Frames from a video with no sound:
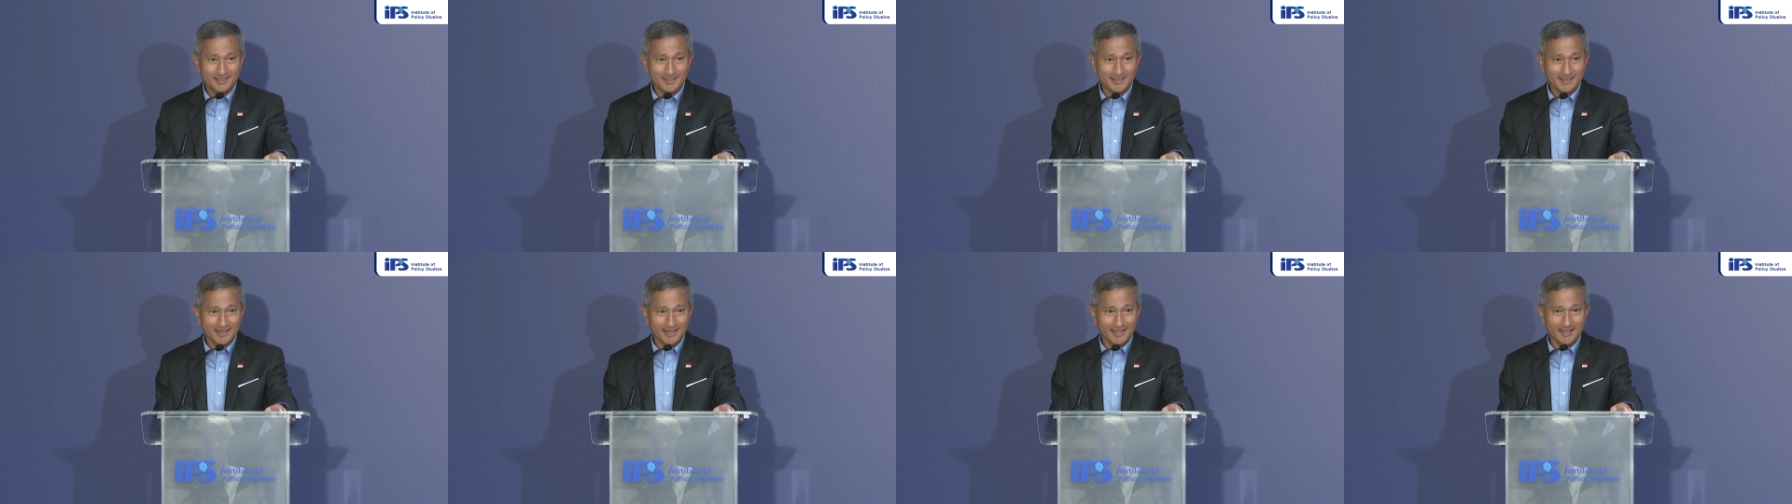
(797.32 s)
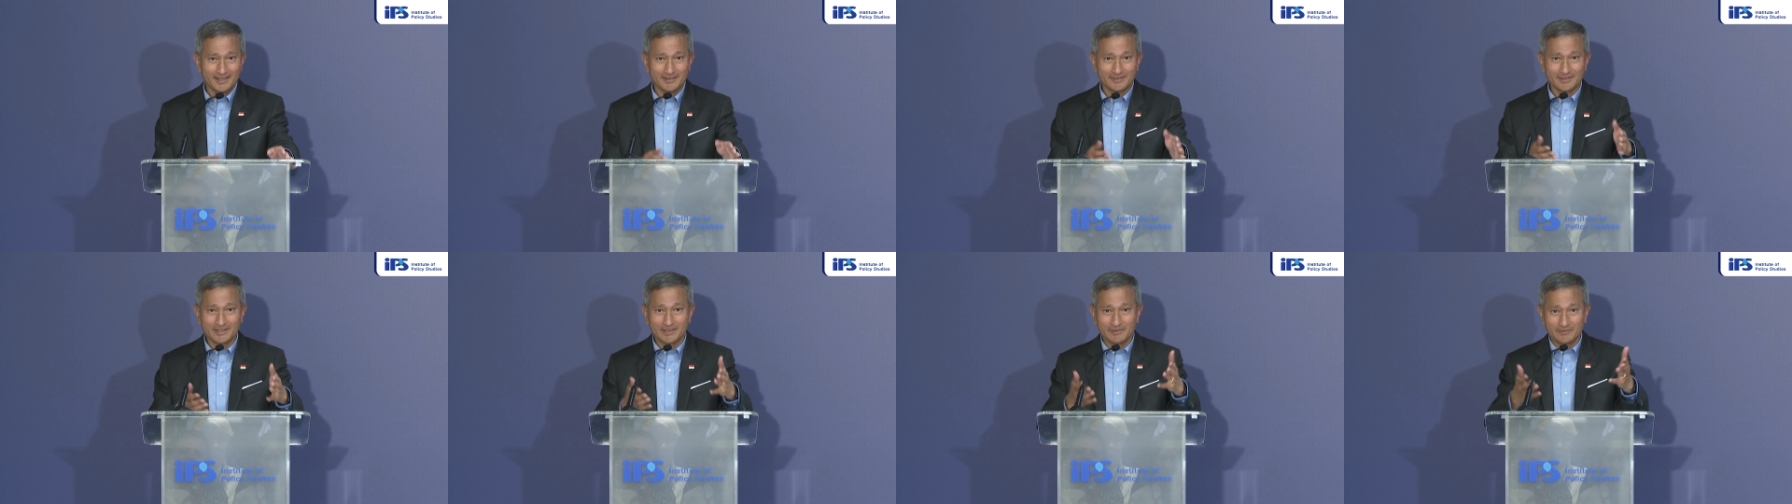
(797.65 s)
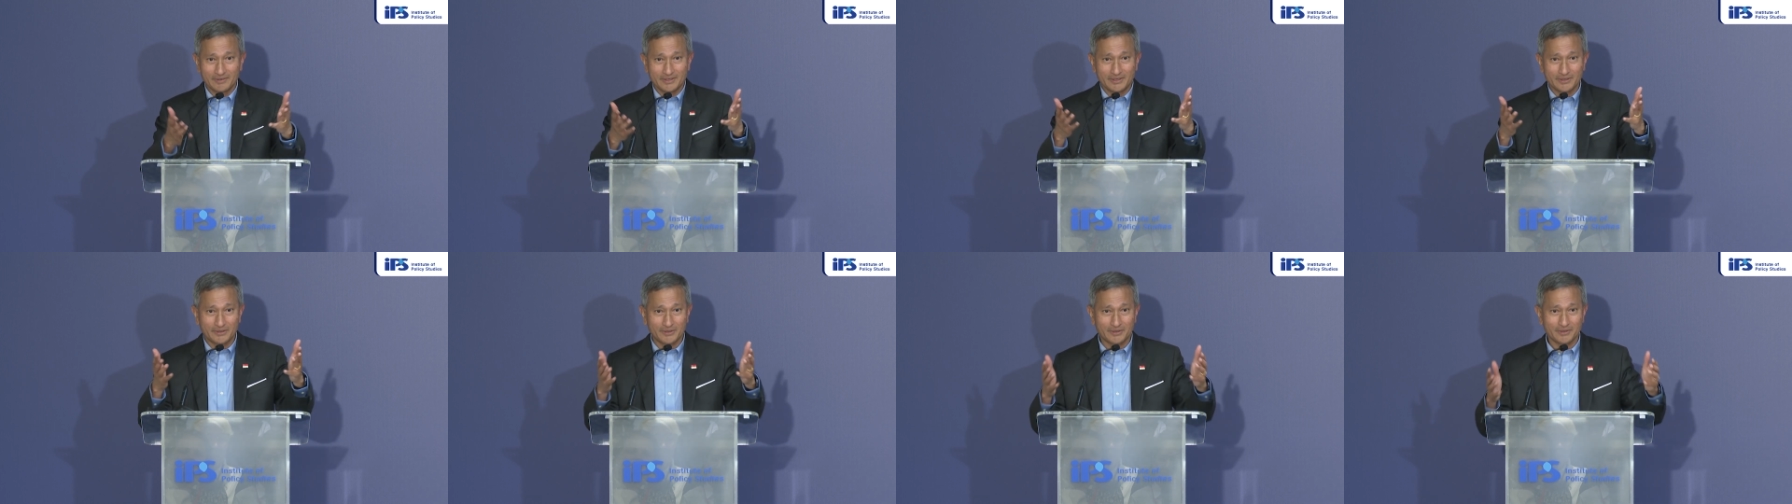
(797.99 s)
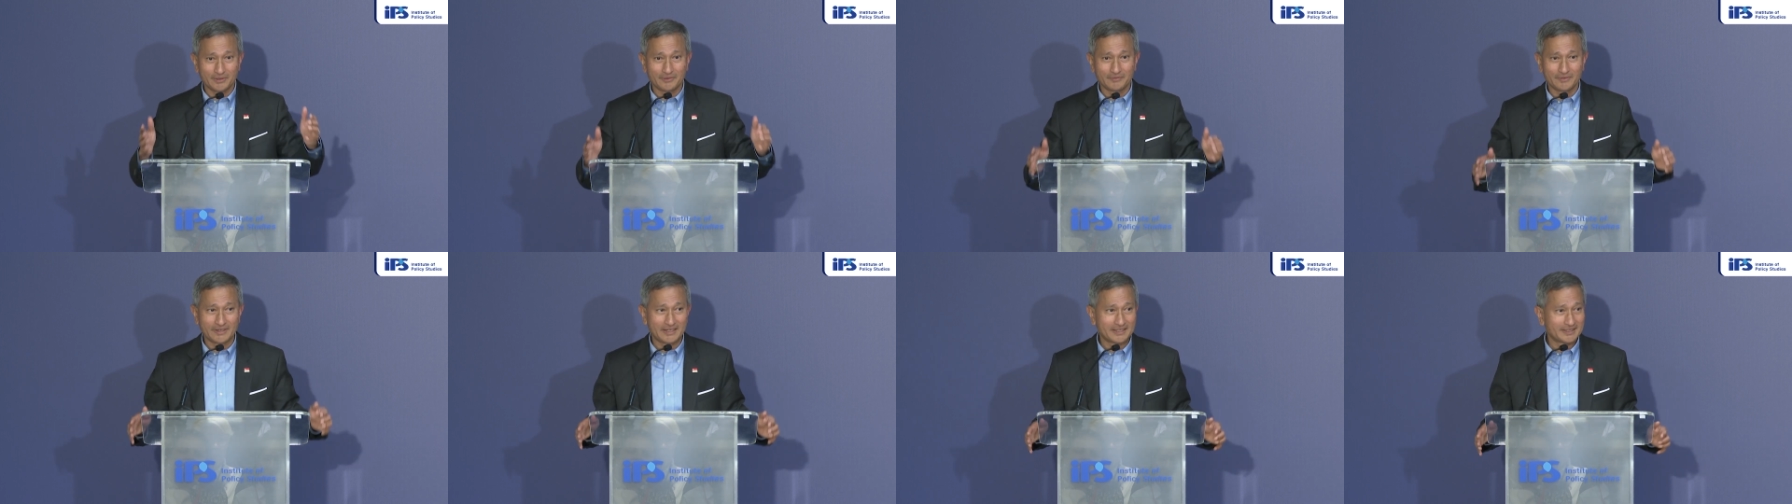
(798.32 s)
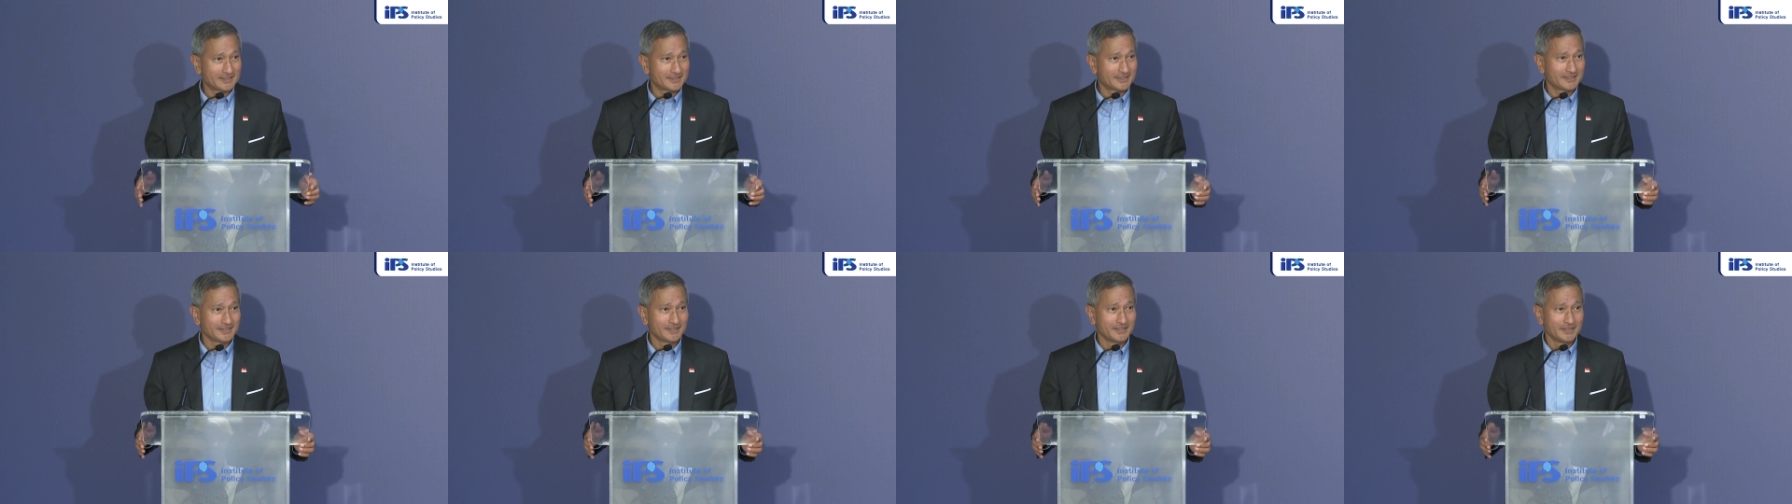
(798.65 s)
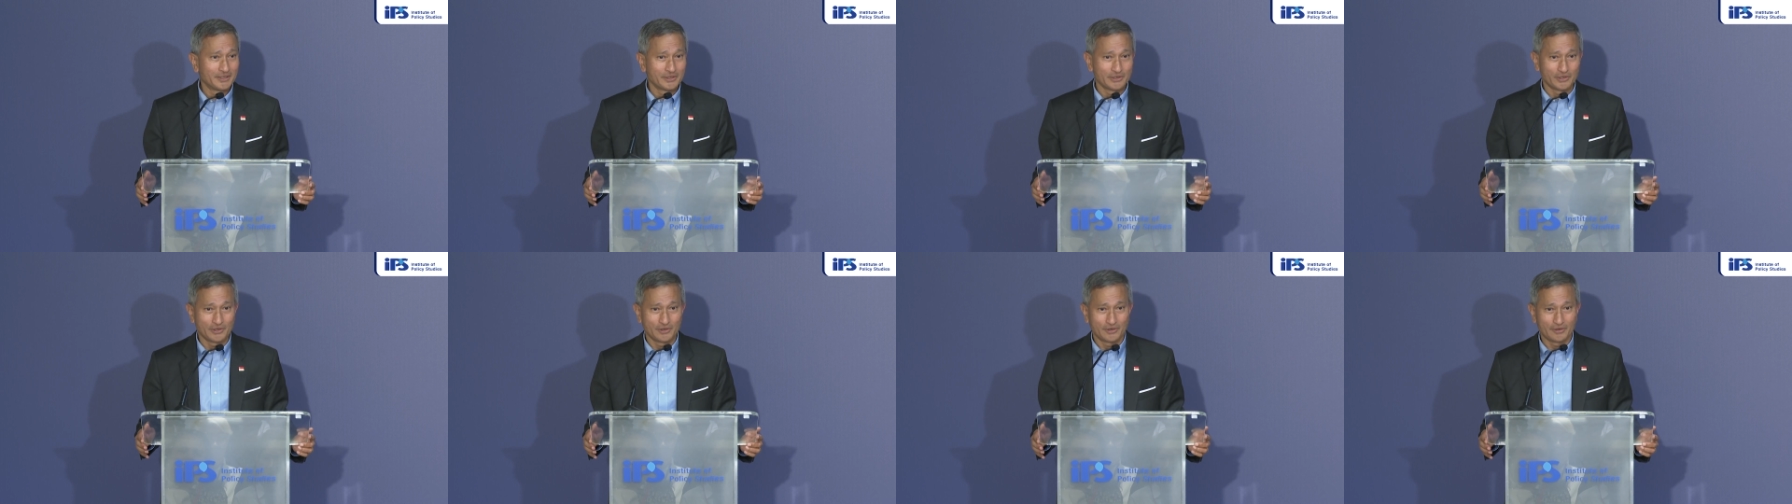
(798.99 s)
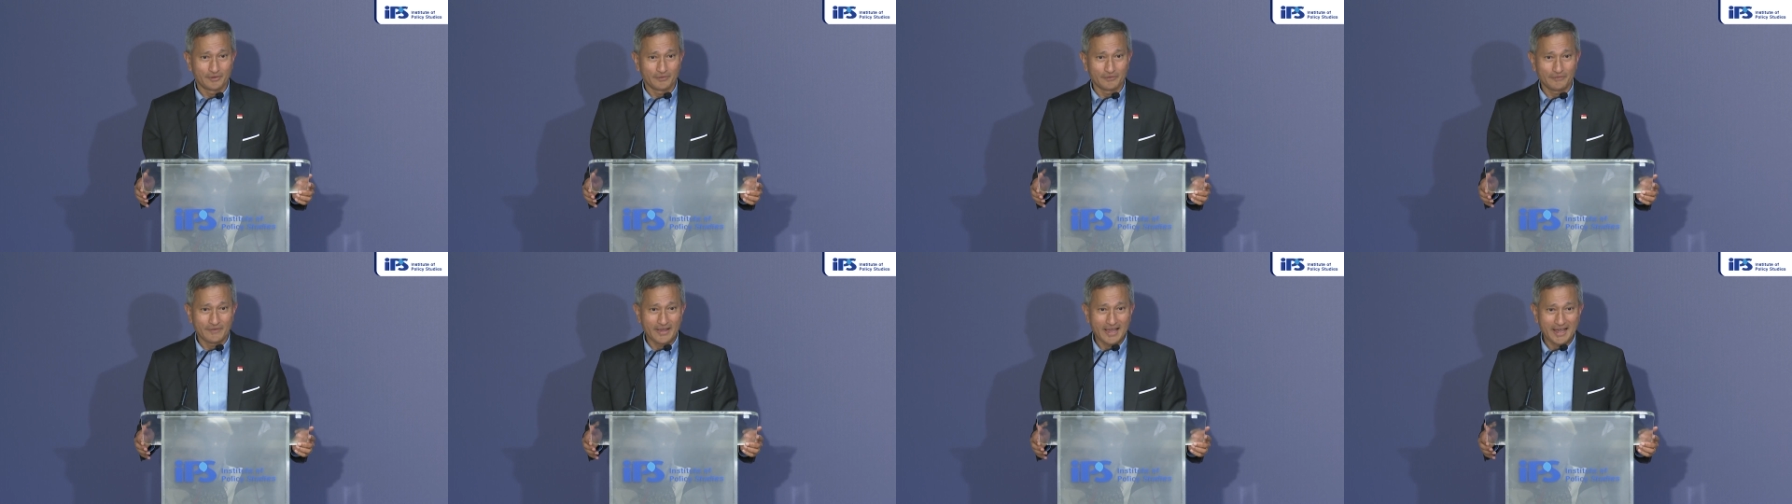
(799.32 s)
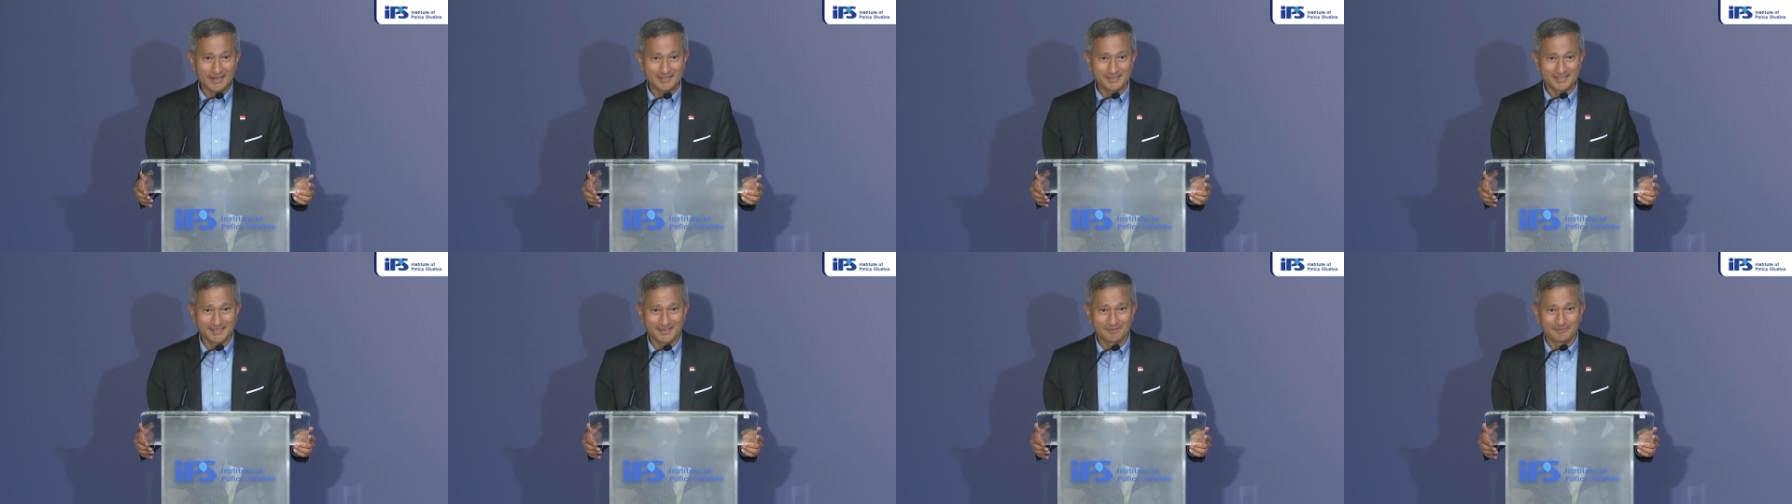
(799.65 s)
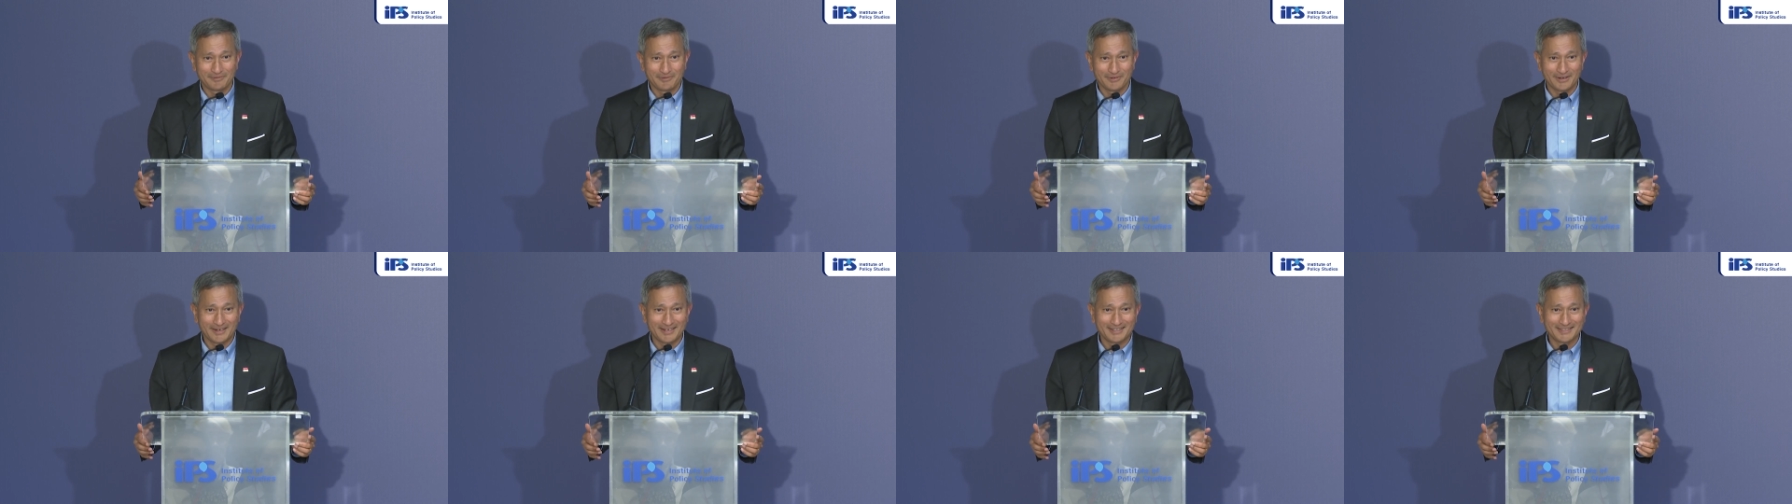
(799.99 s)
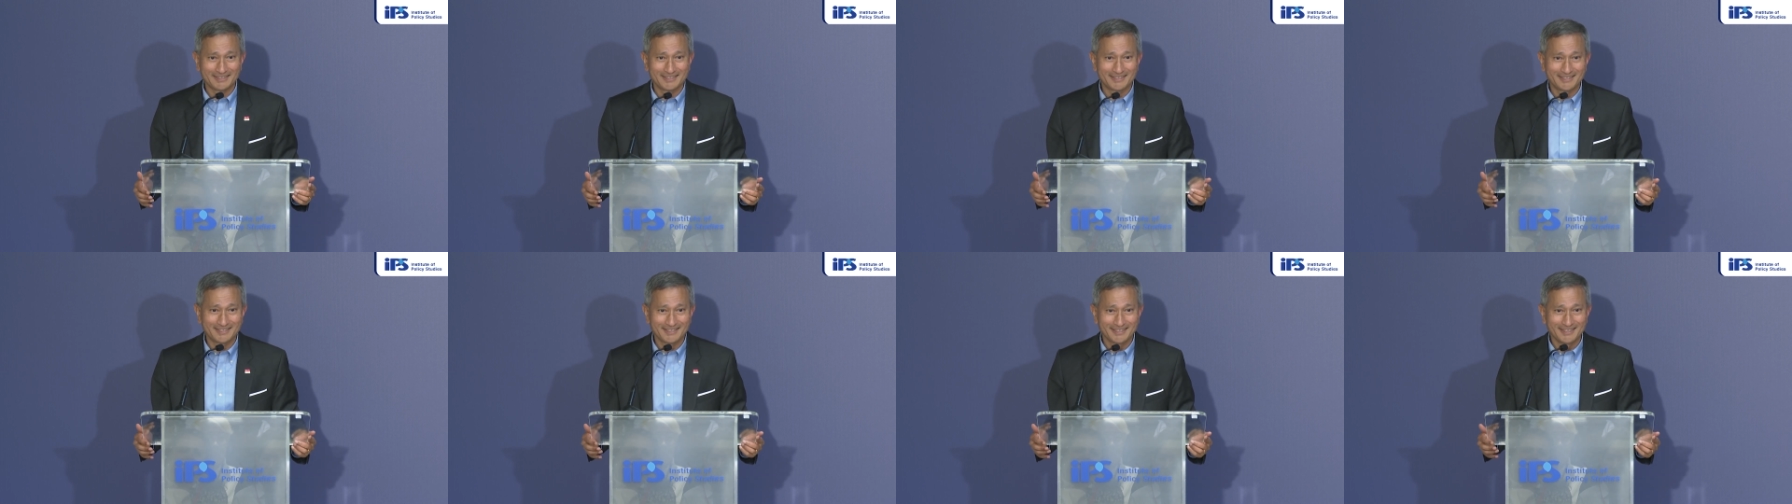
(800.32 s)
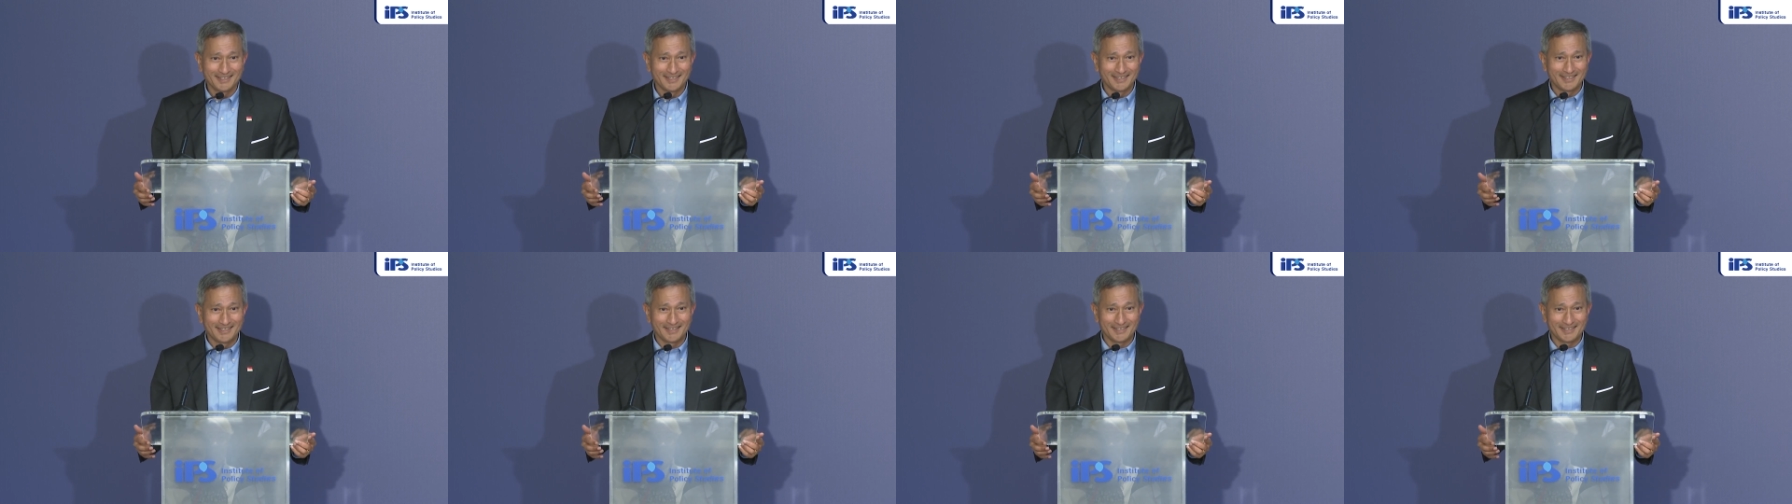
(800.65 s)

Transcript: and given all of us, your fans and friends,